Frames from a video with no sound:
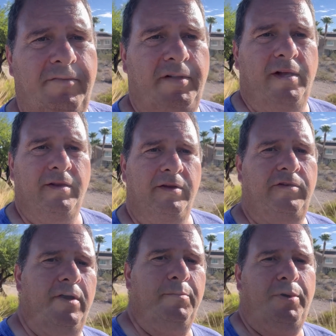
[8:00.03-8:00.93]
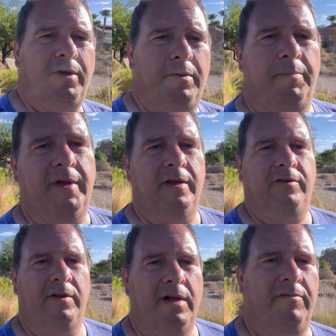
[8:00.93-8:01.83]
they've done this on
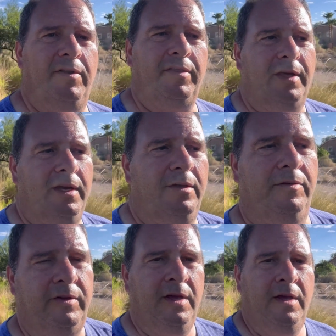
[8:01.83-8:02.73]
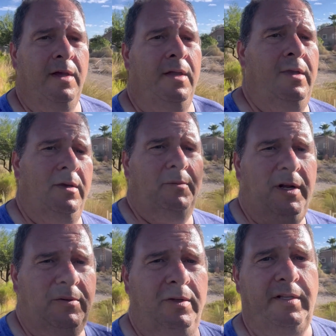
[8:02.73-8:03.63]
purpose and everything else.
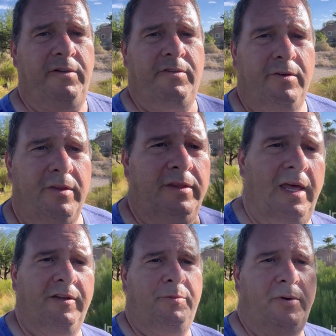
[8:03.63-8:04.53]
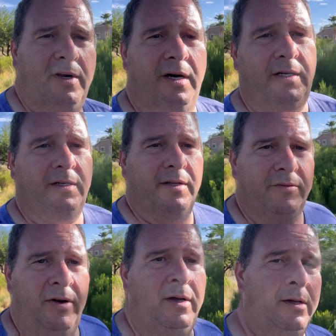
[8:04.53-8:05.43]
Not really sure that that's
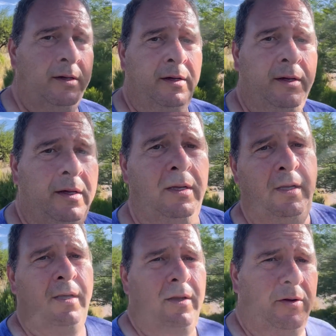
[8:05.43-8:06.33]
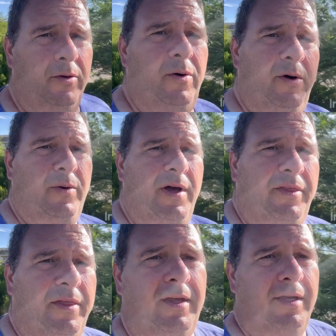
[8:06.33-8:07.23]
productive, nor do I
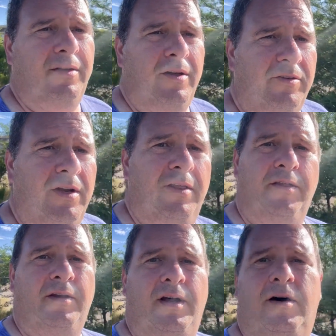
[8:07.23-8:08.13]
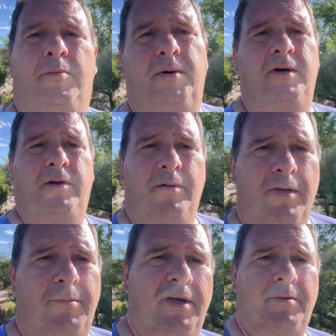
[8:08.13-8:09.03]
think it does anything to help put you
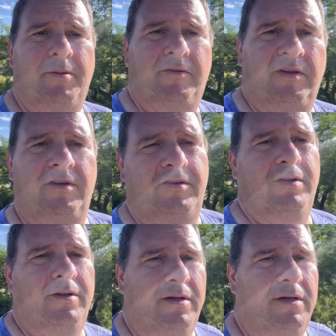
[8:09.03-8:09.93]
in a better position.